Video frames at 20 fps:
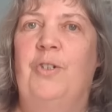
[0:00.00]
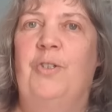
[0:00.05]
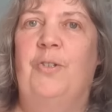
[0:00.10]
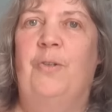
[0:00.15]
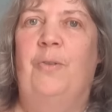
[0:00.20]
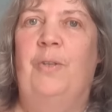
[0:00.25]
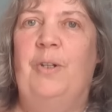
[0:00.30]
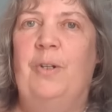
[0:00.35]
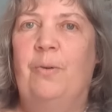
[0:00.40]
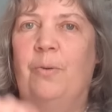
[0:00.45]
so
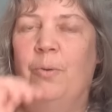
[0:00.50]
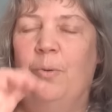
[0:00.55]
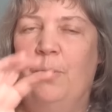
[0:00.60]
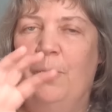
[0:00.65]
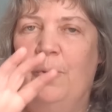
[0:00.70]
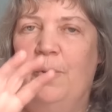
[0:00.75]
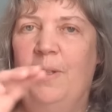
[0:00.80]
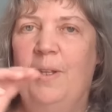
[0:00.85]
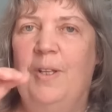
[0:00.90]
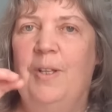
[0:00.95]
that it
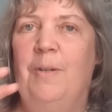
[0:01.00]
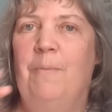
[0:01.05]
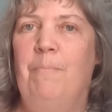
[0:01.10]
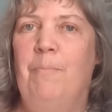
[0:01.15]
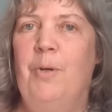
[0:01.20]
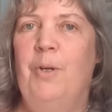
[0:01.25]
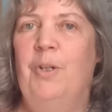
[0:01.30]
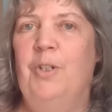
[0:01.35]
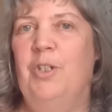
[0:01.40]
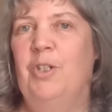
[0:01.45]
all
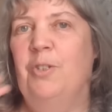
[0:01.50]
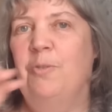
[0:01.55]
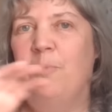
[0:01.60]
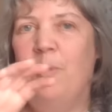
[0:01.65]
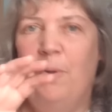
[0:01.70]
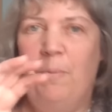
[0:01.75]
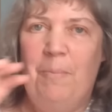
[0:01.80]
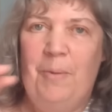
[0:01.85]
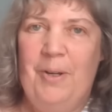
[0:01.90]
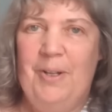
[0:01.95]
merges,
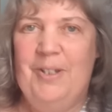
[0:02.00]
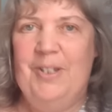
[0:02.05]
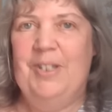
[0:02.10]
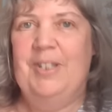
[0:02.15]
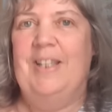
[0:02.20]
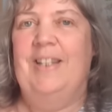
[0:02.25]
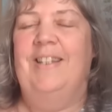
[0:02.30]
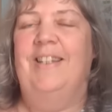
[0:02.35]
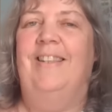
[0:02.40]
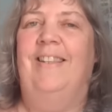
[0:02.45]
one merges
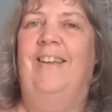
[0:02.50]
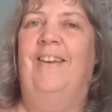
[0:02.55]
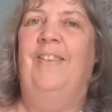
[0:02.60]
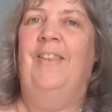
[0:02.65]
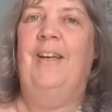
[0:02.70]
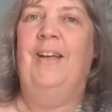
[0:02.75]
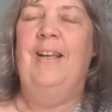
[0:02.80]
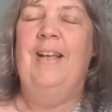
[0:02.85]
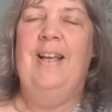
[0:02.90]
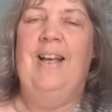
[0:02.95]
into the
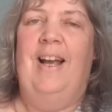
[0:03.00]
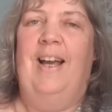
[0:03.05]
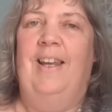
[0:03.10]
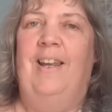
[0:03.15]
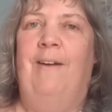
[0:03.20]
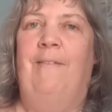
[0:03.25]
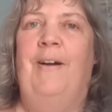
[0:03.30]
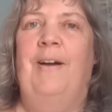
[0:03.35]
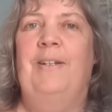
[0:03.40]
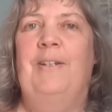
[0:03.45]
other.
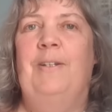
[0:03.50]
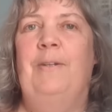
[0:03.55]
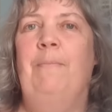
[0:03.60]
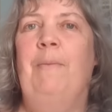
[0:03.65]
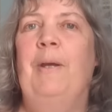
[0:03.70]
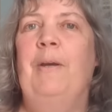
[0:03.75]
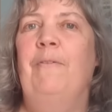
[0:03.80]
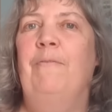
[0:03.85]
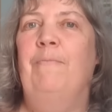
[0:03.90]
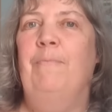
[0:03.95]
And I've added a
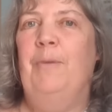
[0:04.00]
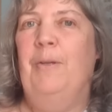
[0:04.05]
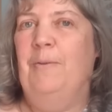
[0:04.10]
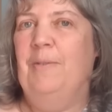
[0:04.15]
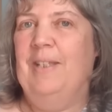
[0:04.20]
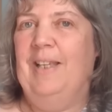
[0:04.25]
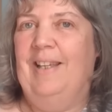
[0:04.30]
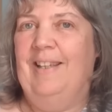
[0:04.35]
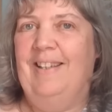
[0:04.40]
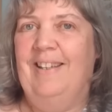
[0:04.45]
bit of
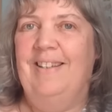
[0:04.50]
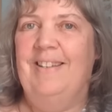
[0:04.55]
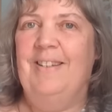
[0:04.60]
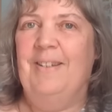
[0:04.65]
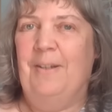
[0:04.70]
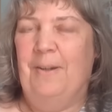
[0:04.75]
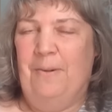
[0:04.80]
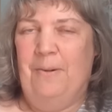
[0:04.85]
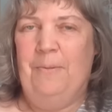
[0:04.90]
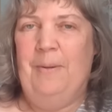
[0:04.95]
music to
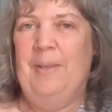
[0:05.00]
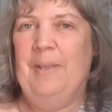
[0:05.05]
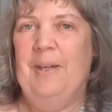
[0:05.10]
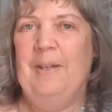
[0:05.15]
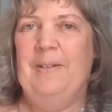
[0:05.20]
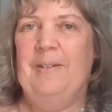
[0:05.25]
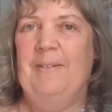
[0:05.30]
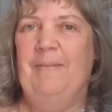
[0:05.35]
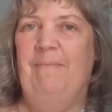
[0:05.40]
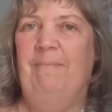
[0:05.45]
go with
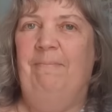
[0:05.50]
it.